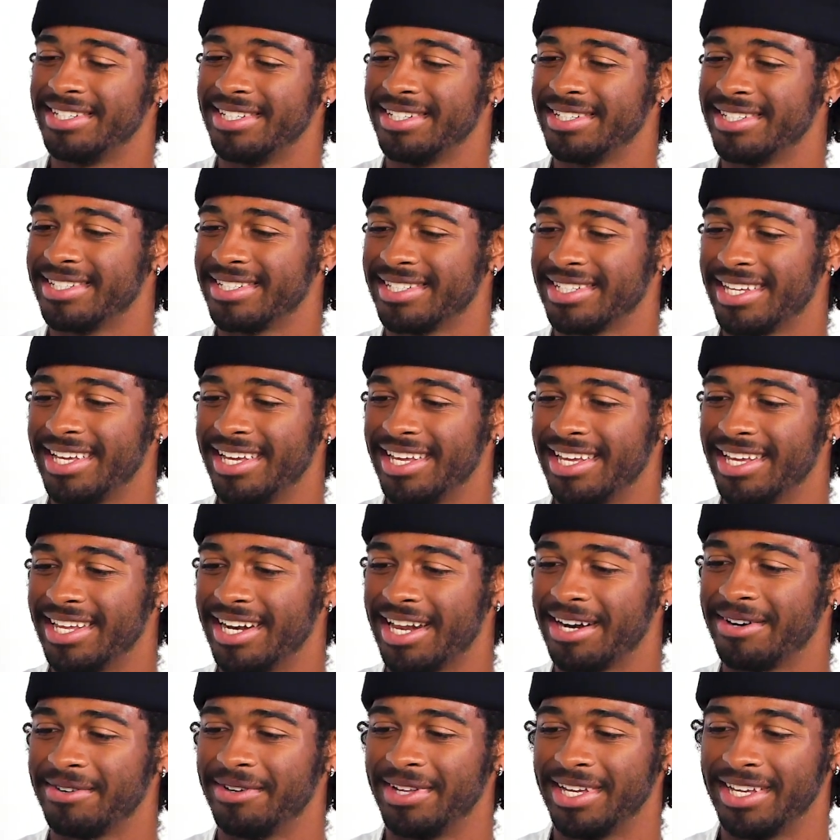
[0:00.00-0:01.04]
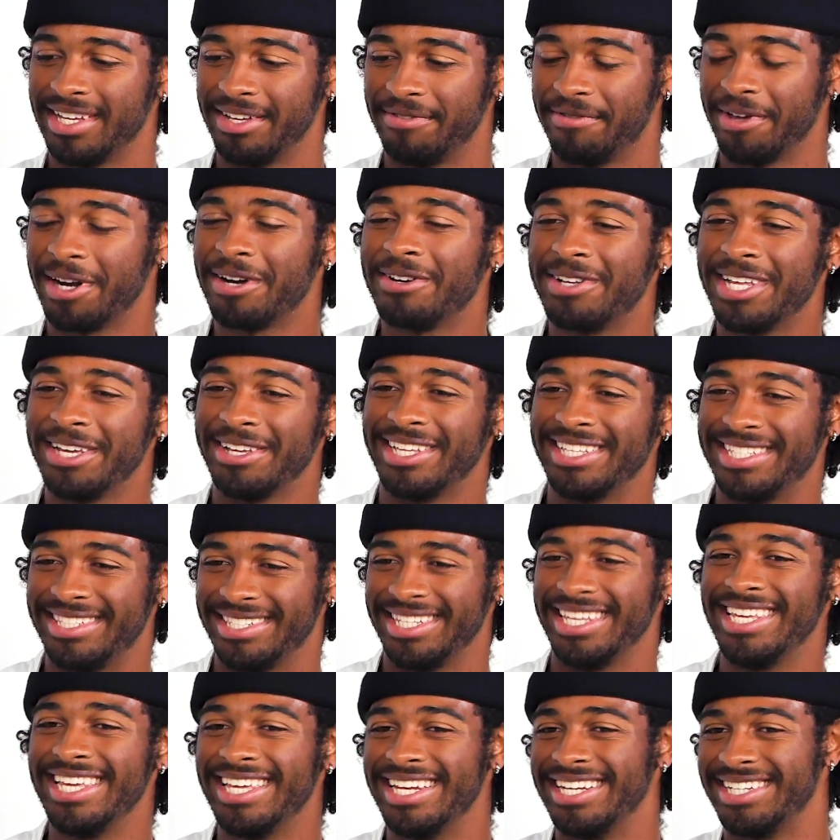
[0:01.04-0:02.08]
It's just like, and I don't like, if I don't like
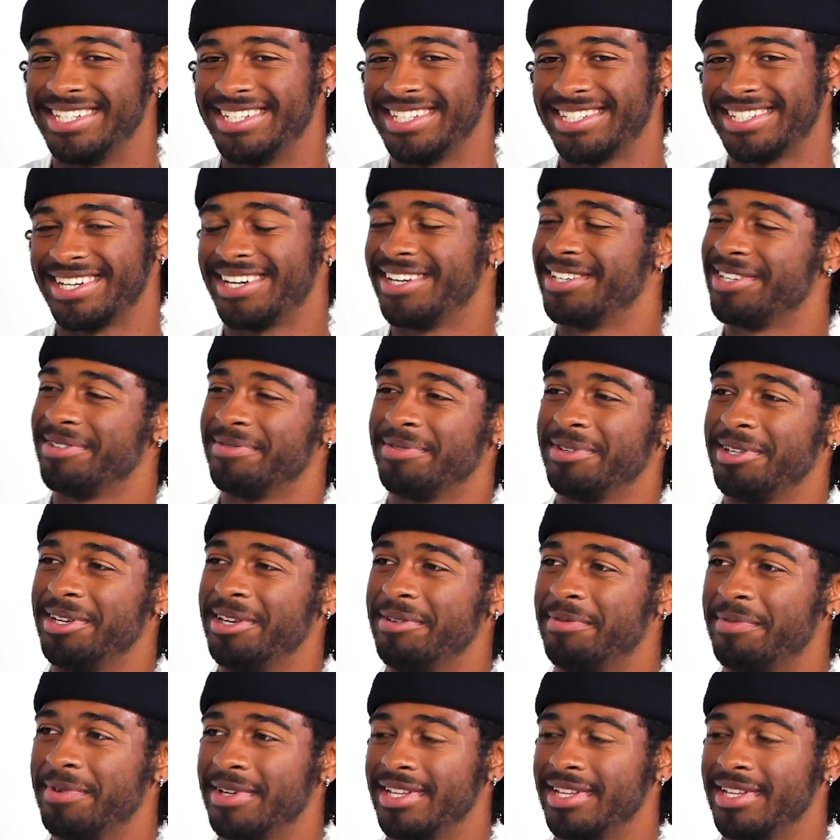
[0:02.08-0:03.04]
see it, it's just hard to believe.